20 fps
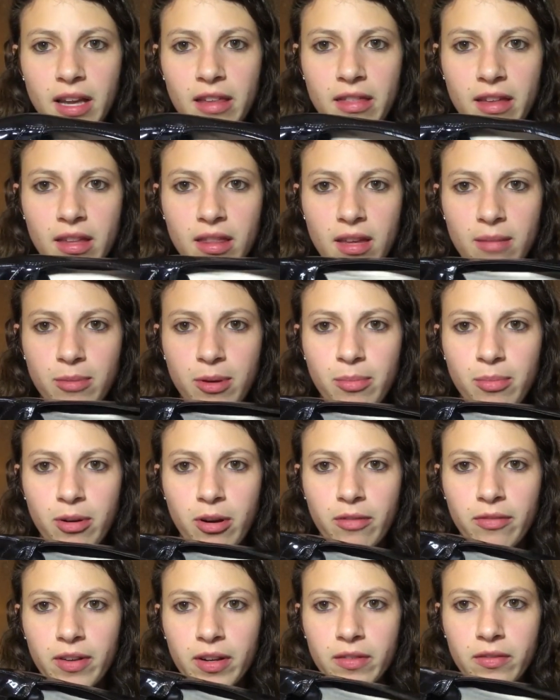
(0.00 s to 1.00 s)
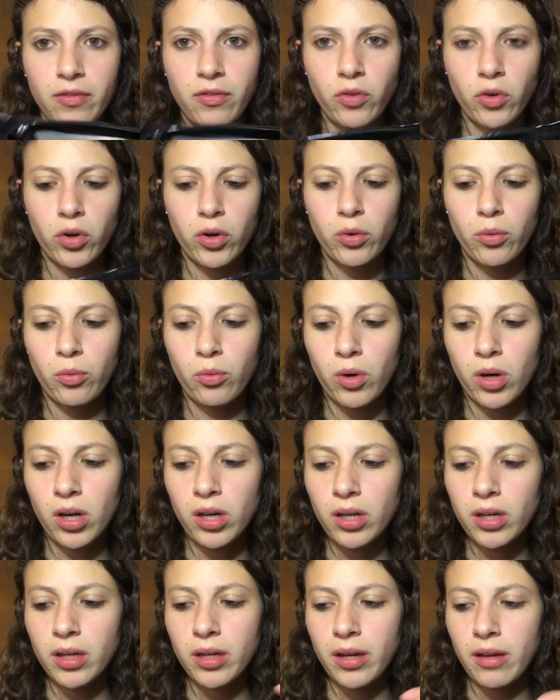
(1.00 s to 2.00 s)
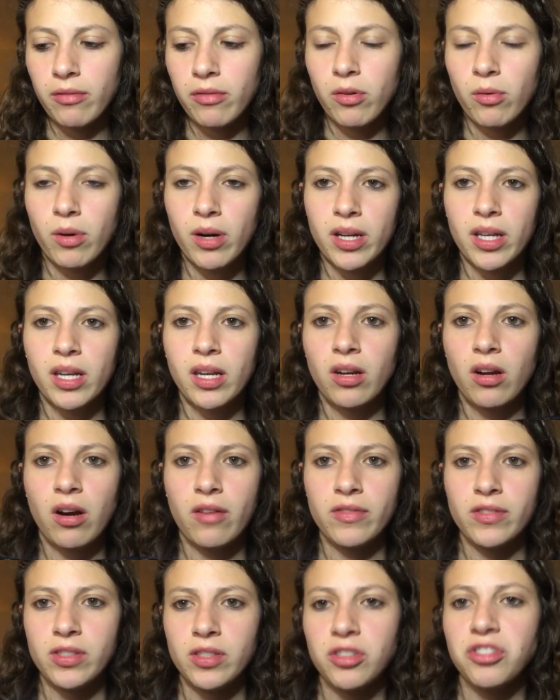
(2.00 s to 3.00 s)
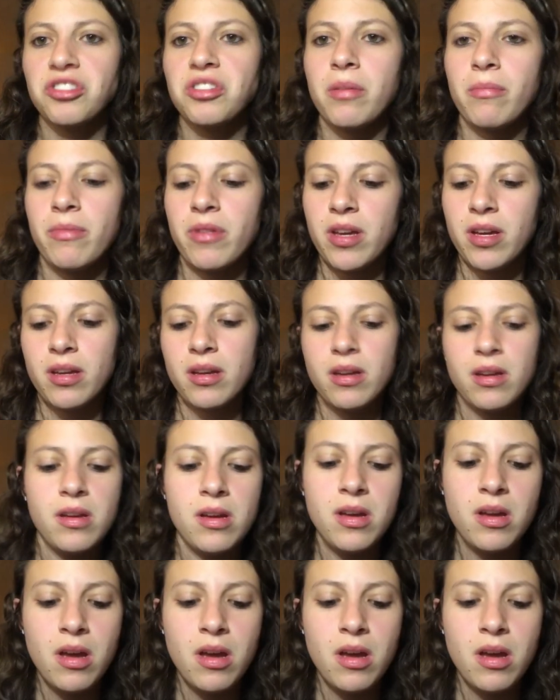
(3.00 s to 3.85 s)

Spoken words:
I think they'd be perfect for work if you work in an office or something,